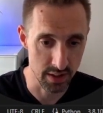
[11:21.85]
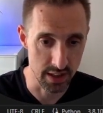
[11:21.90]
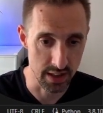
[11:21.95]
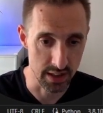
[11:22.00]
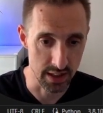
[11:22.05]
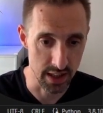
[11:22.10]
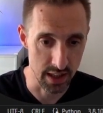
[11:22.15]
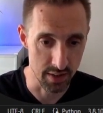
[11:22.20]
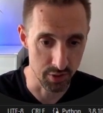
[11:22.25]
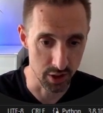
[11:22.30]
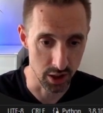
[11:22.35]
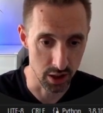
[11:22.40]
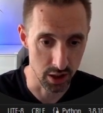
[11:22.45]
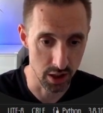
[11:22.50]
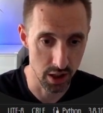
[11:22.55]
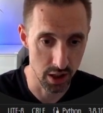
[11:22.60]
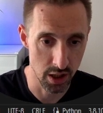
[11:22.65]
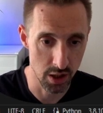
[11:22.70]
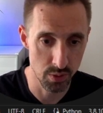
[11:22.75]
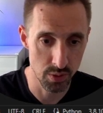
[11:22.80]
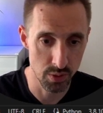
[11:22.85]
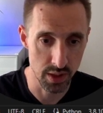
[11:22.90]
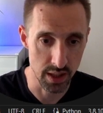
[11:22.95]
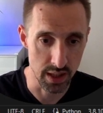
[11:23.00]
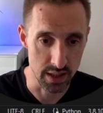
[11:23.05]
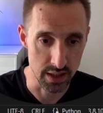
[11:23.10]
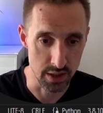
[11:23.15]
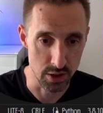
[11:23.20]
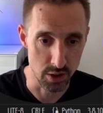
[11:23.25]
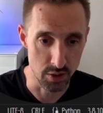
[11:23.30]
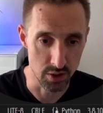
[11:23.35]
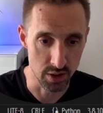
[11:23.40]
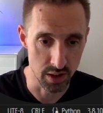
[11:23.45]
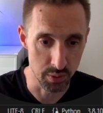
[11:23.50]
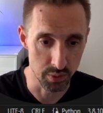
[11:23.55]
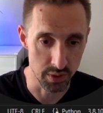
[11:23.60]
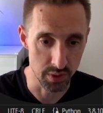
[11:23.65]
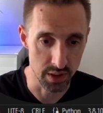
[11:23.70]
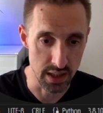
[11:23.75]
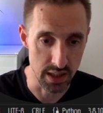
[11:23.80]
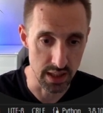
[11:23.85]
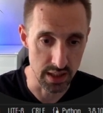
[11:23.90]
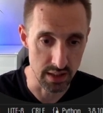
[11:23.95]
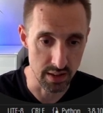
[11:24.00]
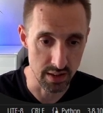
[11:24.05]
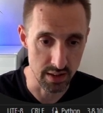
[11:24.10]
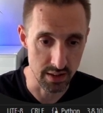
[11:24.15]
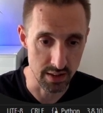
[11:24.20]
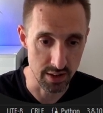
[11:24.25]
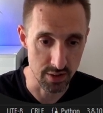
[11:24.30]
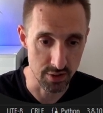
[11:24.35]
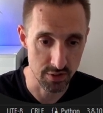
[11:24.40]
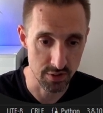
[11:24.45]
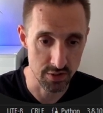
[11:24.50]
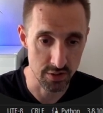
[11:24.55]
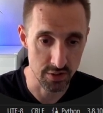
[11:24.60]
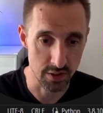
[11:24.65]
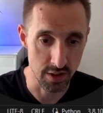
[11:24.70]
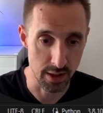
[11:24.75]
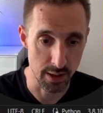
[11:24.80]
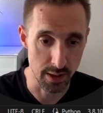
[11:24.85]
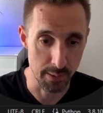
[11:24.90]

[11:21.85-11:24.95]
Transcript: it gave it a go, it knew that it would need this